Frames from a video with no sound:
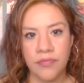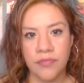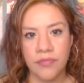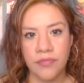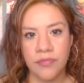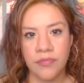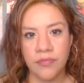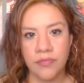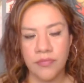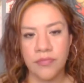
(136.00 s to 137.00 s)

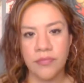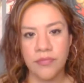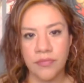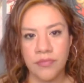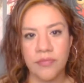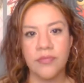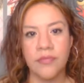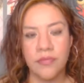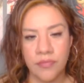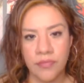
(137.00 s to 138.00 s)

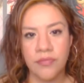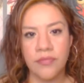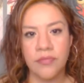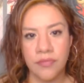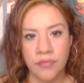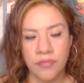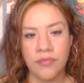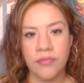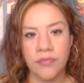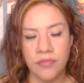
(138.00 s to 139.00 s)

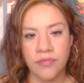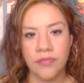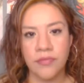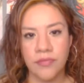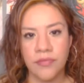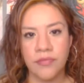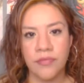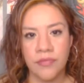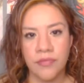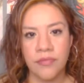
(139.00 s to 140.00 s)
This person isn't speaking.